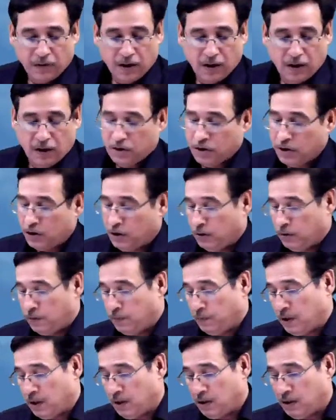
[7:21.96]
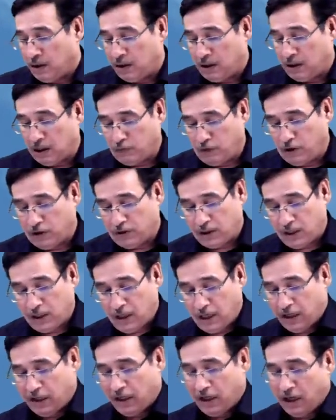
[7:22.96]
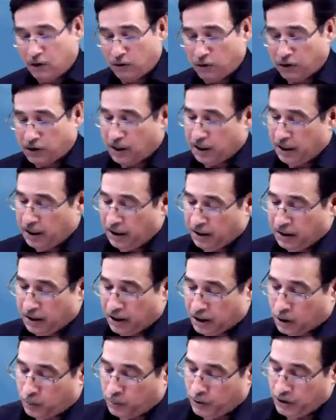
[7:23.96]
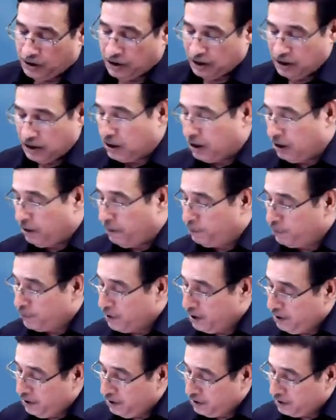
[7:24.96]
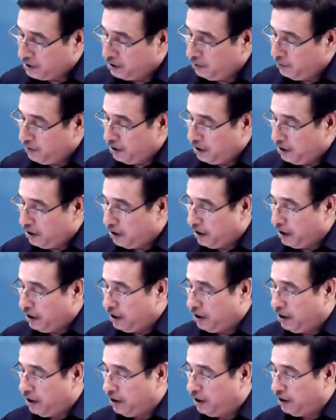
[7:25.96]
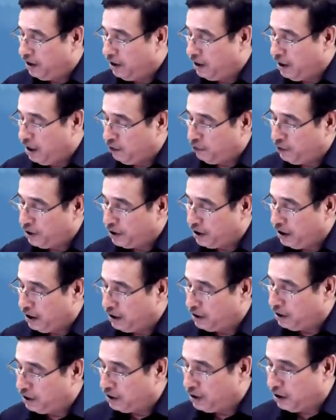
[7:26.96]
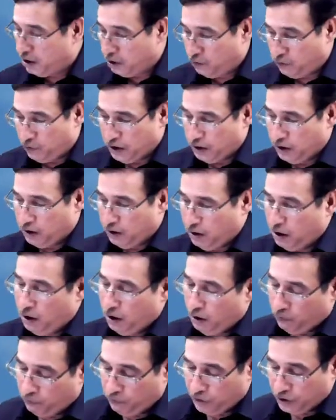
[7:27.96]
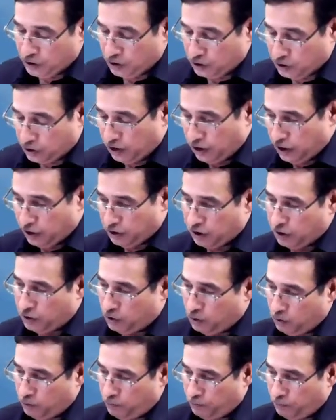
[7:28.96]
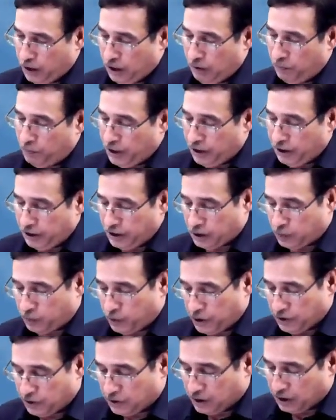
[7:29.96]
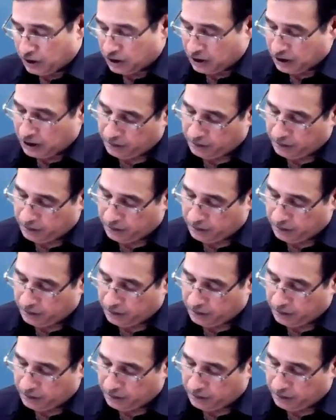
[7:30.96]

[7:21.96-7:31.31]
So this was regarding outstanding expenses. Similarly, now we take the third one, which is related to prepaid expenses.